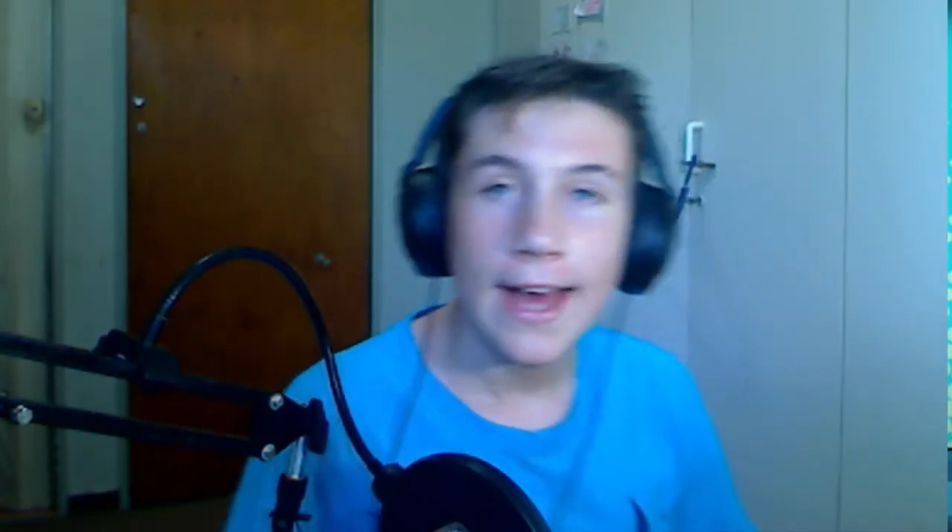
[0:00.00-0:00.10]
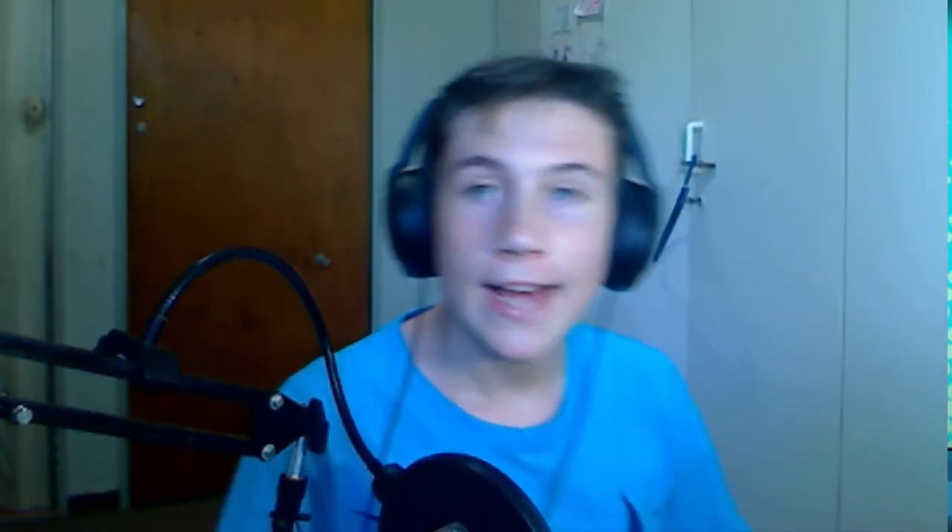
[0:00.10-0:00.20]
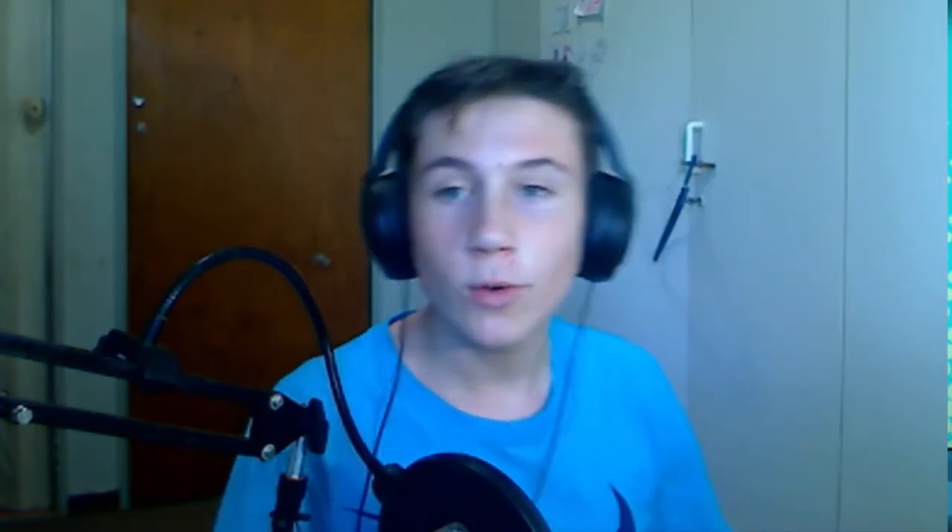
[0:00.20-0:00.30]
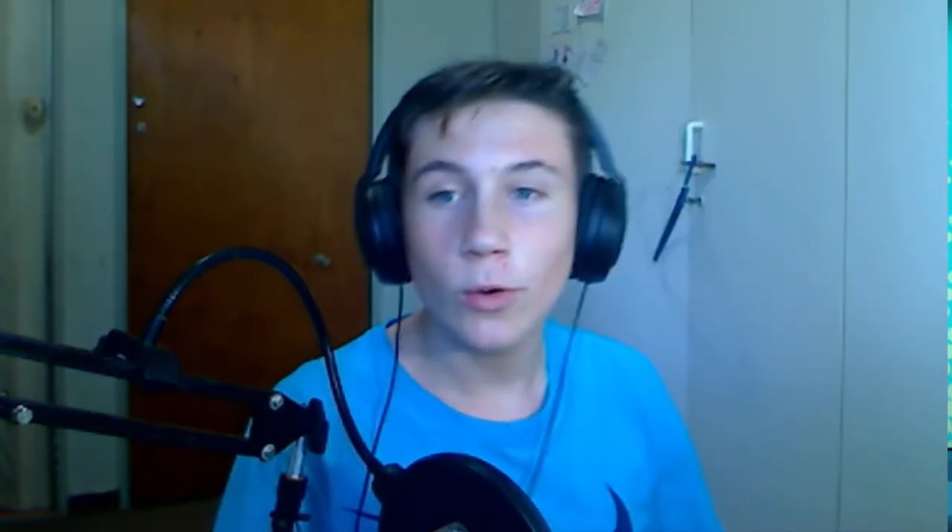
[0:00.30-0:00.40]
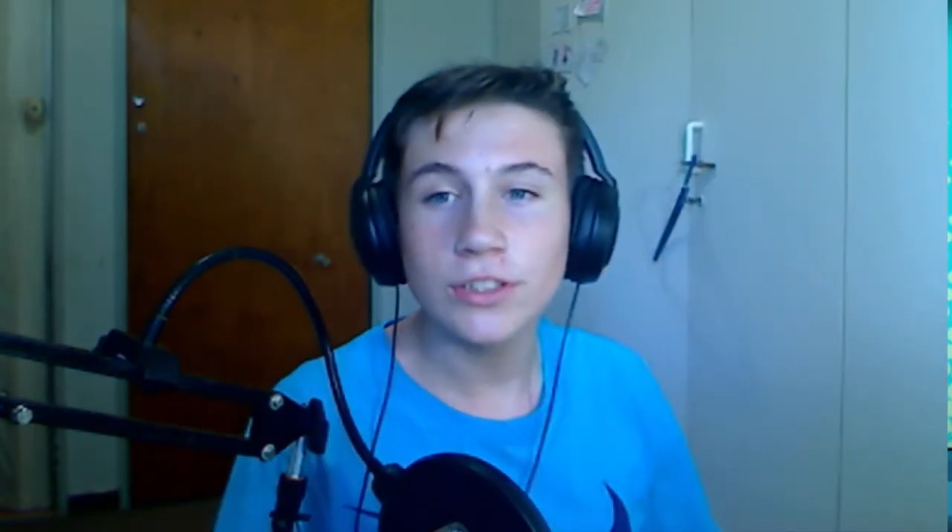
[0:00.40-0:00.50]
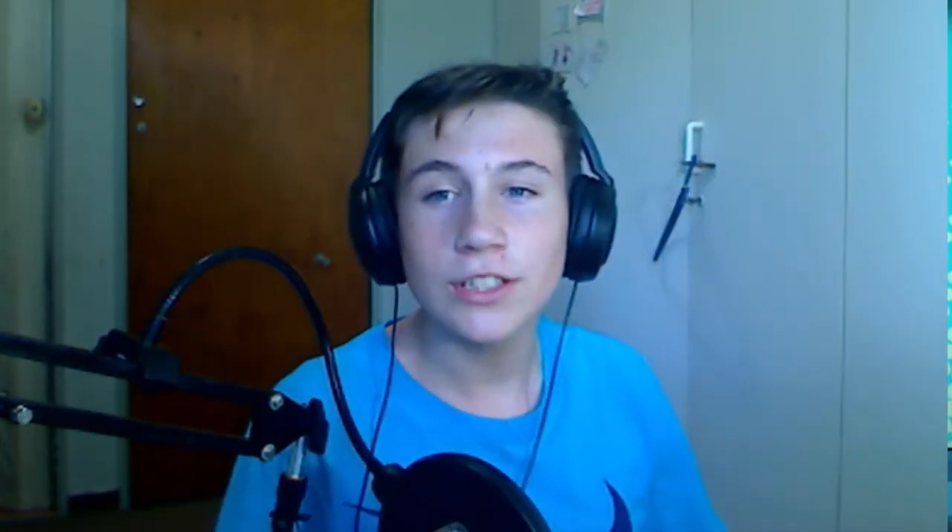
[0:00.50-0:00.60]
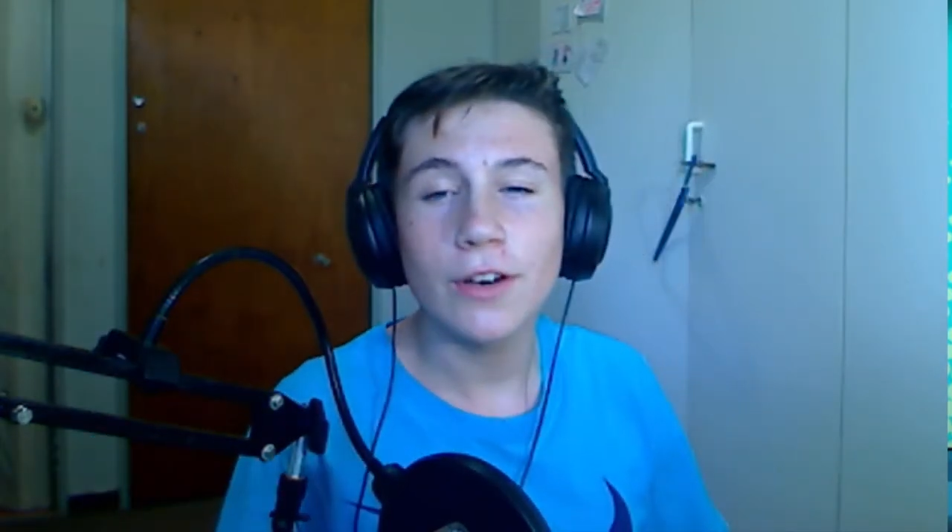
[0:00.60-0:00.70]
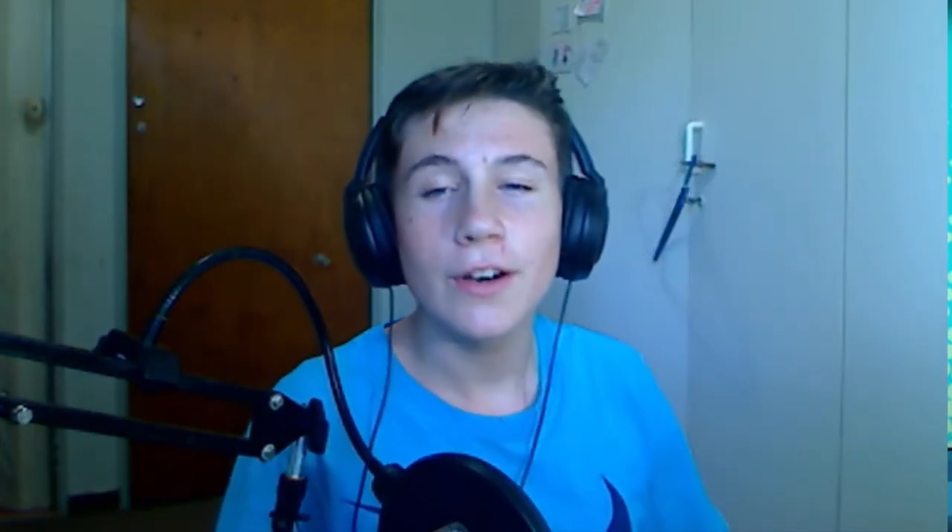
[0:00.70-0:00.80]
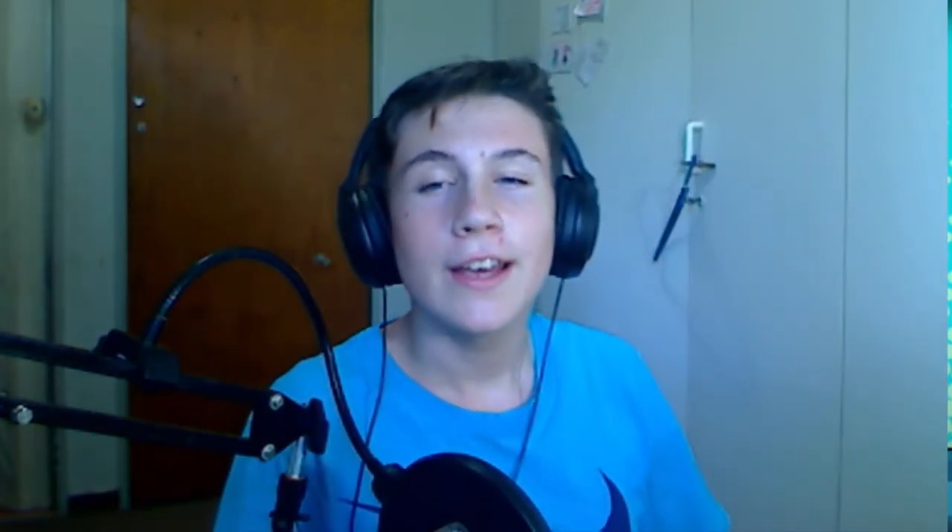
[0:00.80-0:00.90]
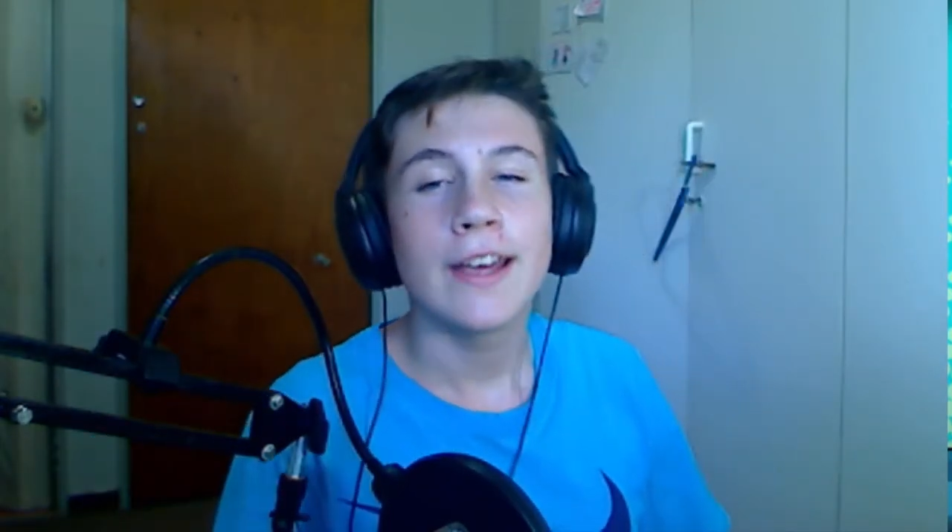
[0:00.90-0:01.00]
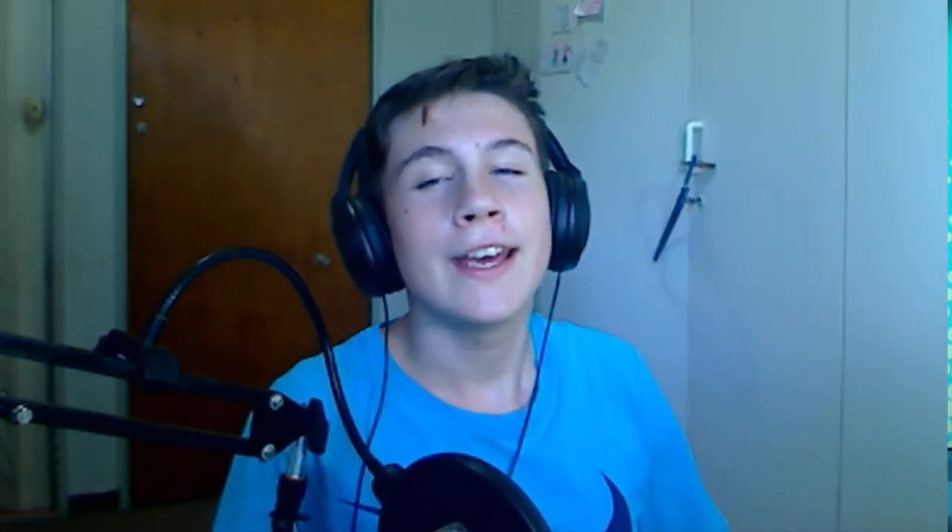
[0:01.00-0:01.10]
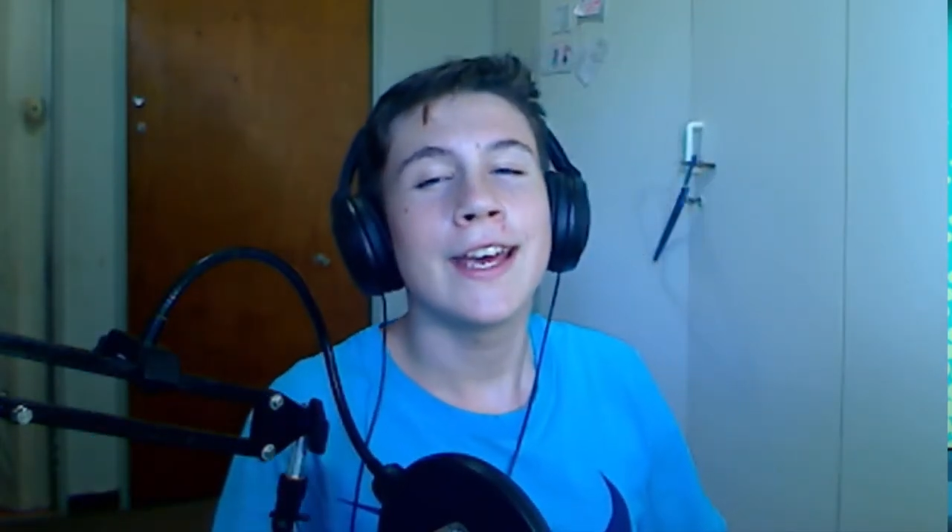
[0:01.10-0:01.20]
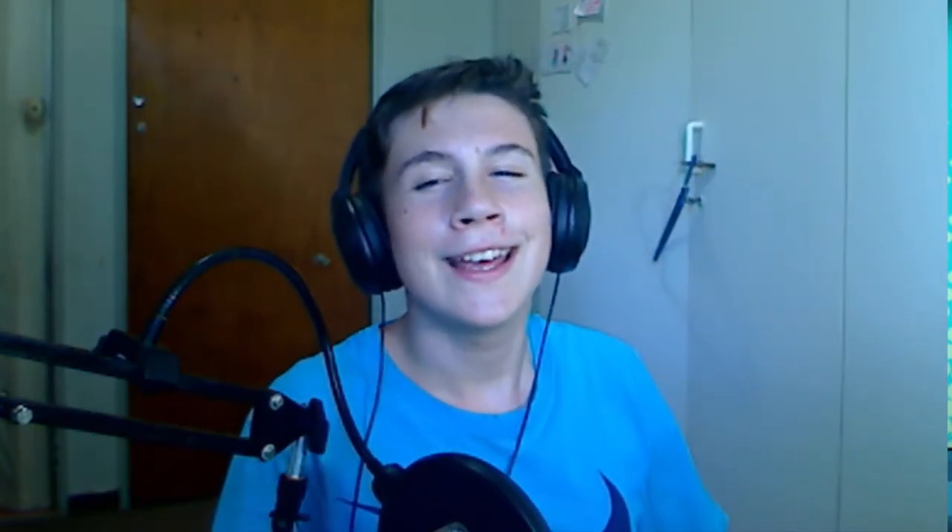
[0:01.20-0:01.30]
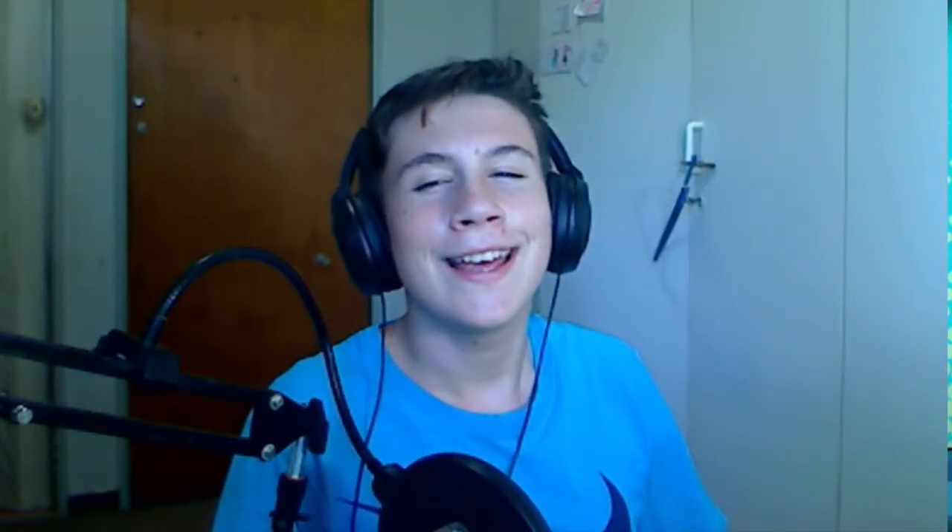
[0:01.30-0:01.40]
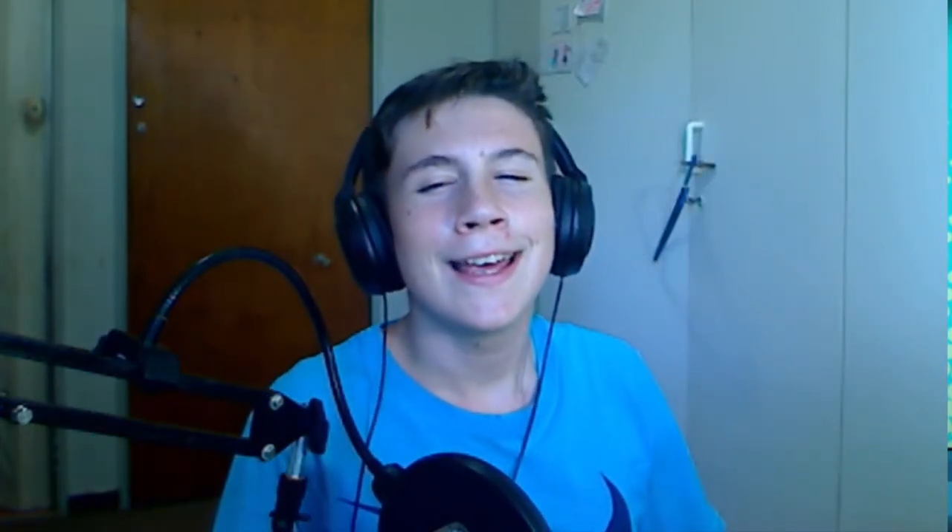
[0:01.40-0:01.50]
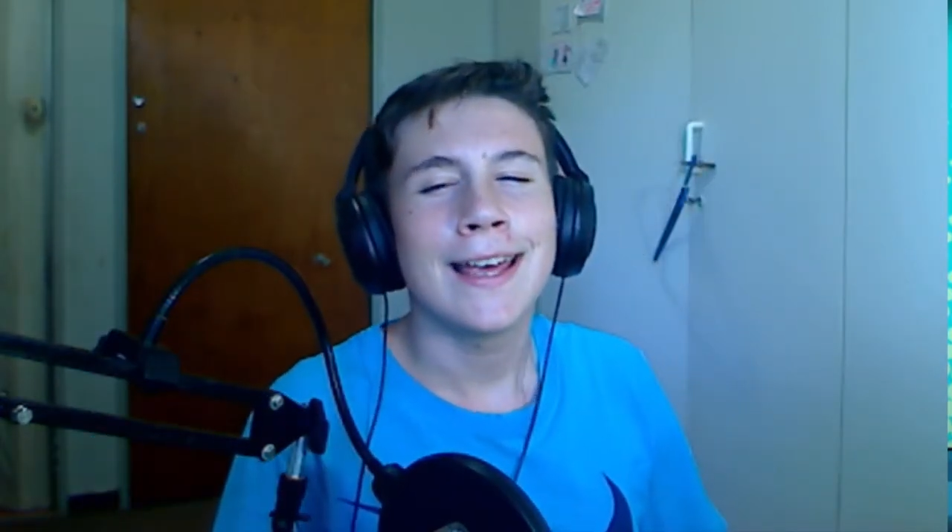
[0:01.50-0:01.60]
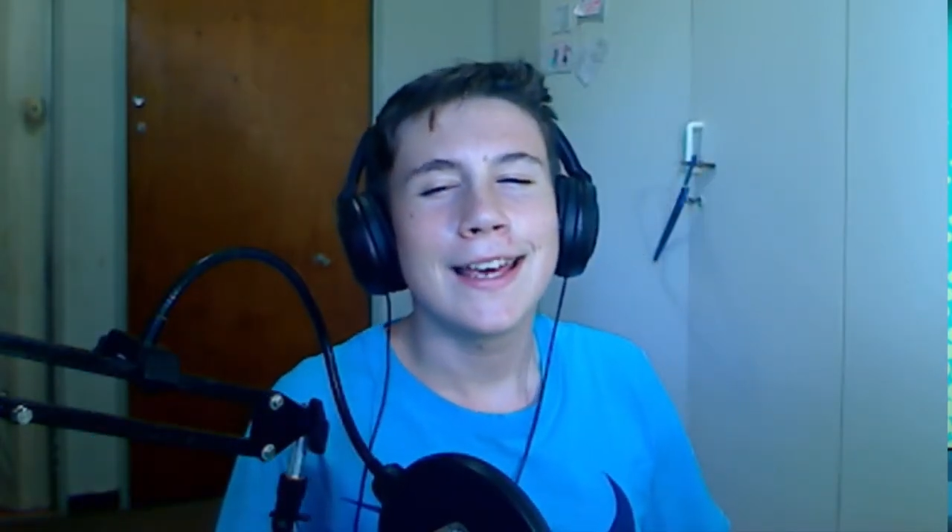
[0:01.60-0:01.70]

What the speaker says: and also it